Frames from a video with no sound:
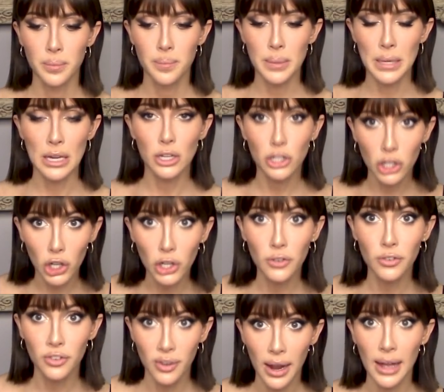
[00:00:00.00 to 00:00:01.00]
be a good
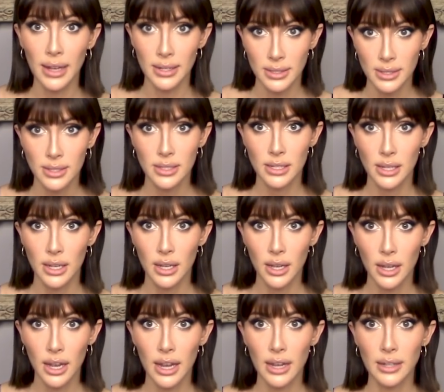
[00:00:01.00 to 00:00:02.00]
friend
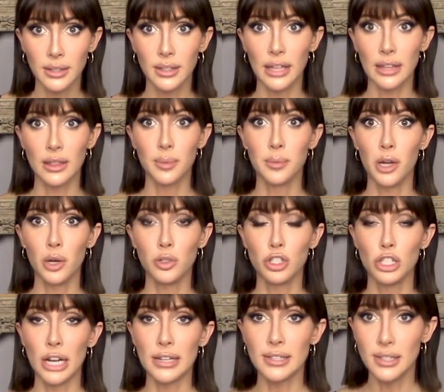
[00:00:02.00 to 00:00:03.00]
and let them know
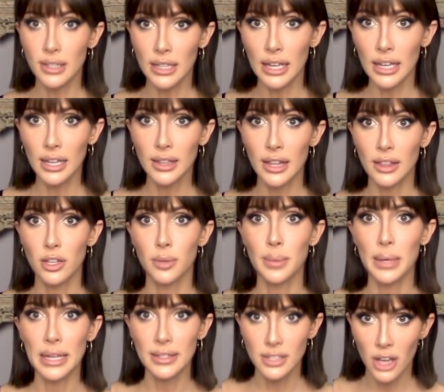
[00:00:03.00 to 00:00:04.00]
gently that they're
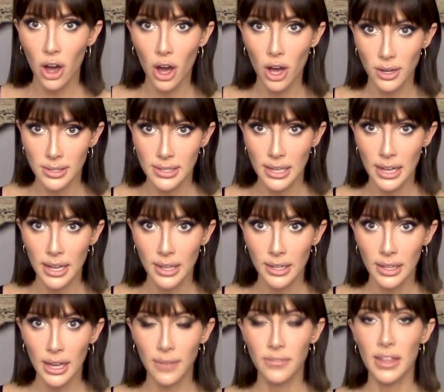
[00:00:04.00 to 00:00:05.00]
being toxic
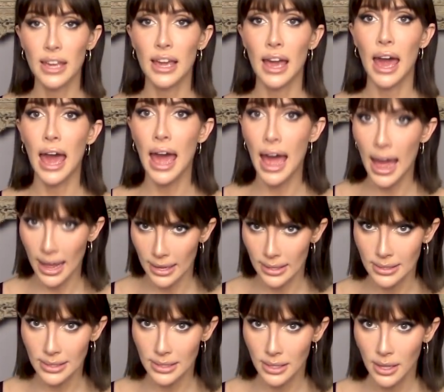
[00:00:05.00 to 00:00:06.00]
if they
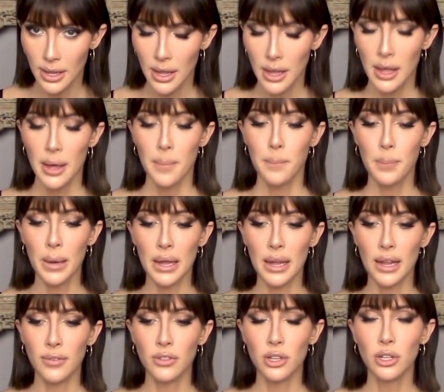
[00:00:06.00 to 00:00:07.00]
ask. But
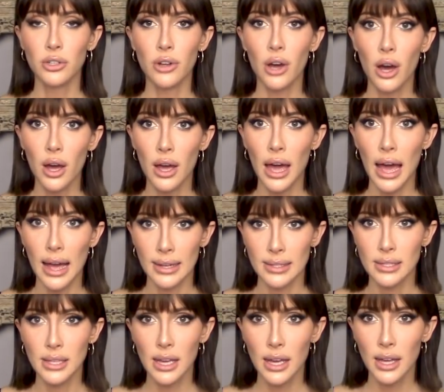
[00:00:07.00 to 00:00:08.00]
if they're not
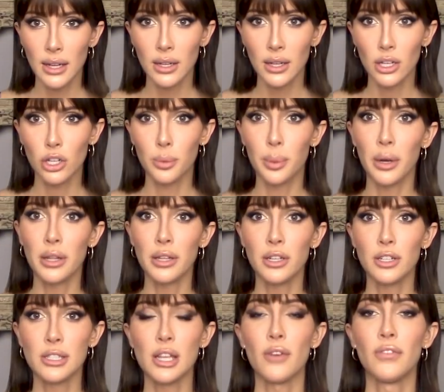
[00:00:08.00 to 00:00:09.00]
asking, you're putting
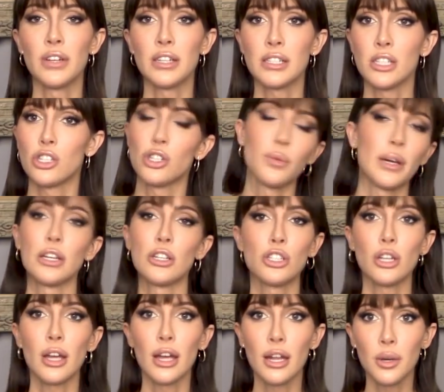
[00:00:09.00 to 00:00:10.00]
yourself in a
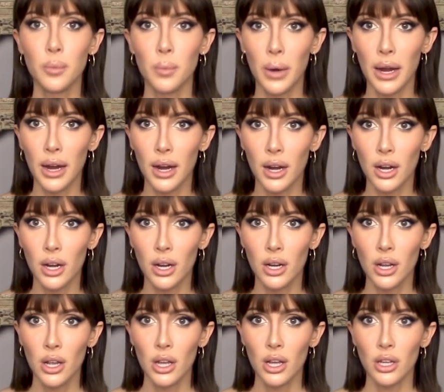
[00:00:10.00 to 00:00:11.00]
situation where
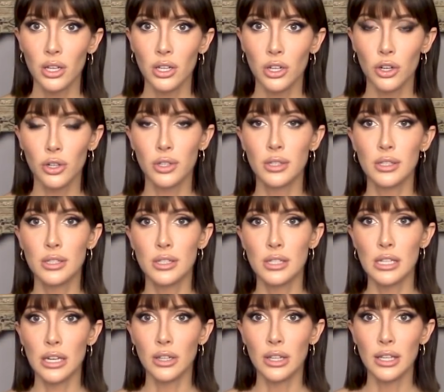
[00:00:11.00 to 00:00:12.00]
you're
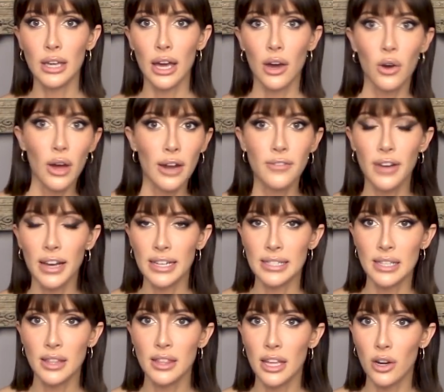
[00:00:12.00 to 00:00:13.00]
dealing out advice
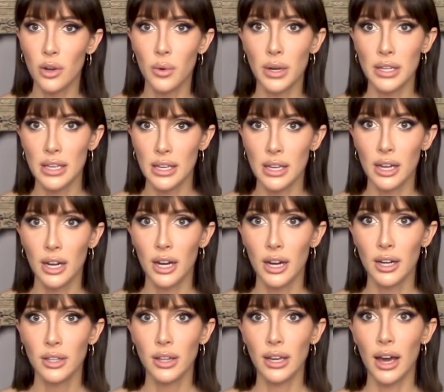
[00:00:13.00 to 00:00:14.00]
that they don't want to
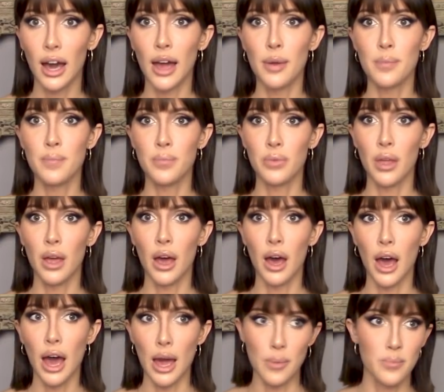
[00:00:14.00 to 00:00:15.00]
hear. Like I'm
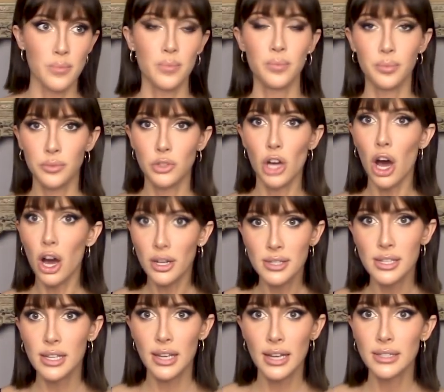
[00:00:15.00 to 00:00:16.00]
I'm
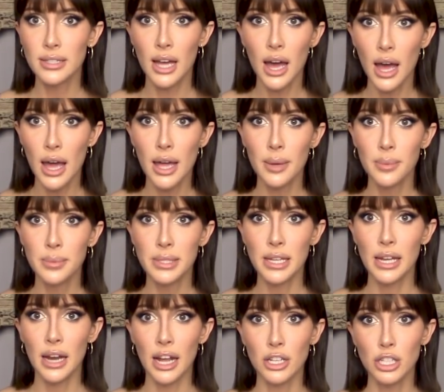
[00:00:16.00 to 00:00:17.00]
toxic at times,
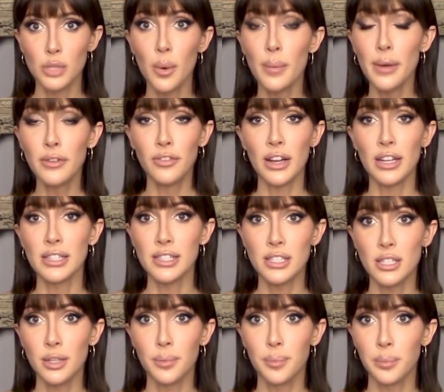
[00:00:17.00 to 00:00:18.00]
and I just want my friends
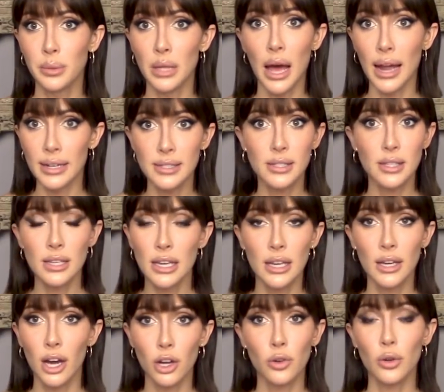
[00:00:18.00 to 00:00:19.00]
to
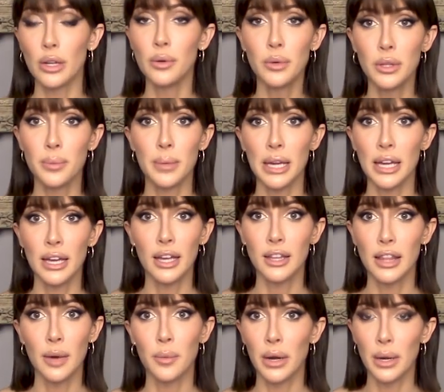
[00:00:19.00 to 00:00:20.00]
blindly agree with me
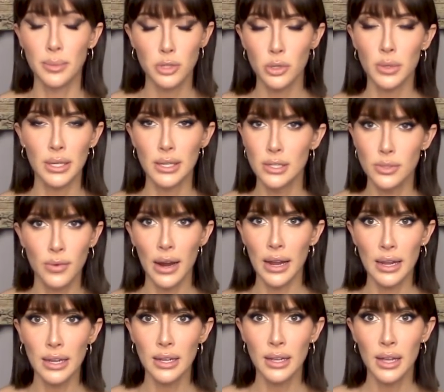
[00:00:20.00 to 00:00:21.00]
that what I'm doing is
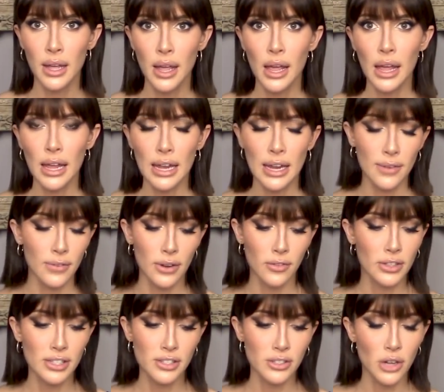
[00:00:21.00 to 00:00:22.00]
right, even if
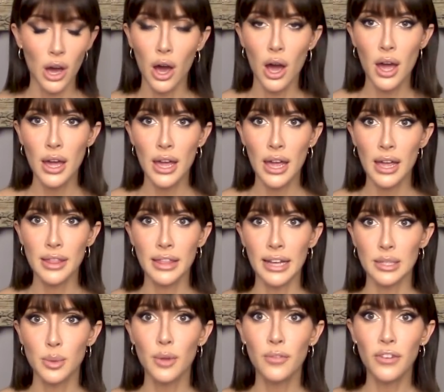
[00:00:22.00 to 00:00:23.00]
it's not. And
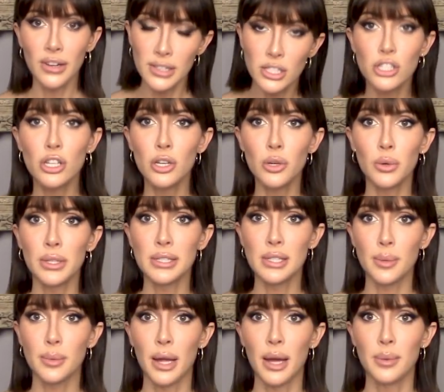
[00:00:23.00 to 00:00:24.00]
that's what friends do. Is
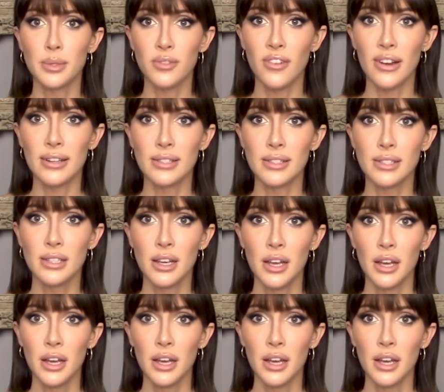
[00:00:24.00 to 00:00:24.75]
sometimes friends,